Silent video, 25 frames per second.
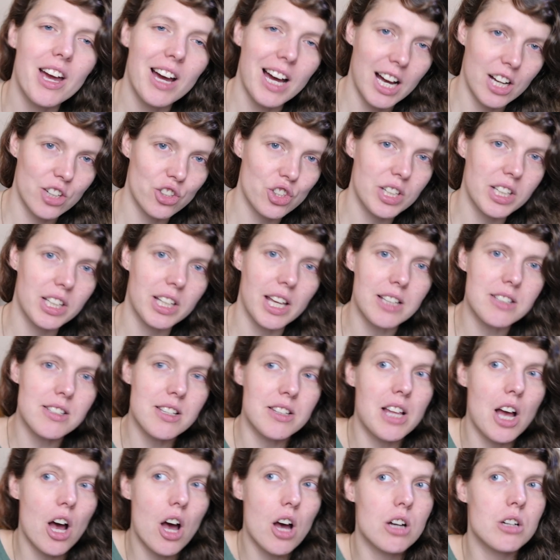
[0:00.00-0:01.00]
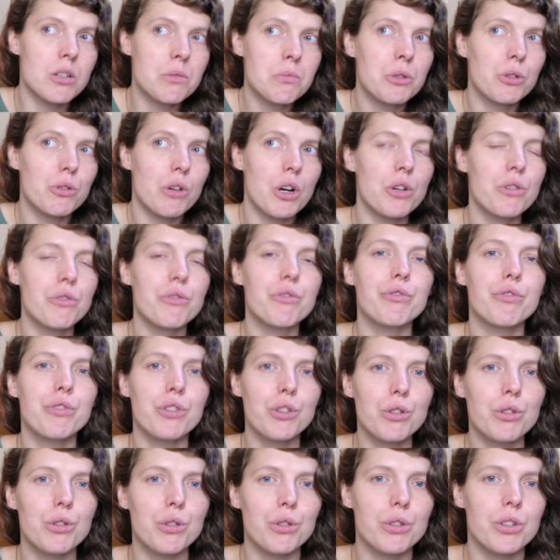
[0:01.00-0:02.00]
actually getting that homegrown
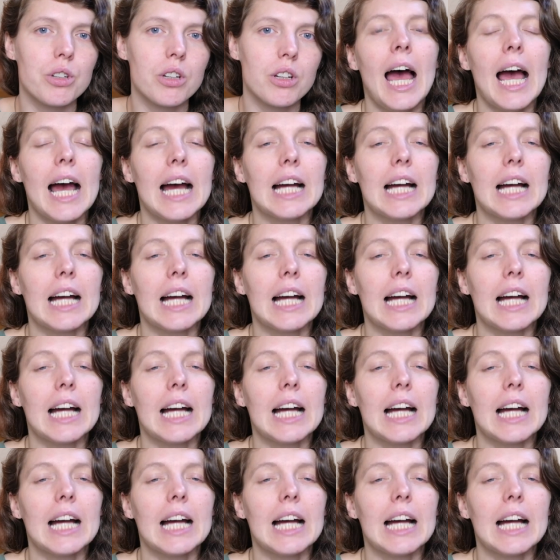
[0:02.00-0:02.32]
food.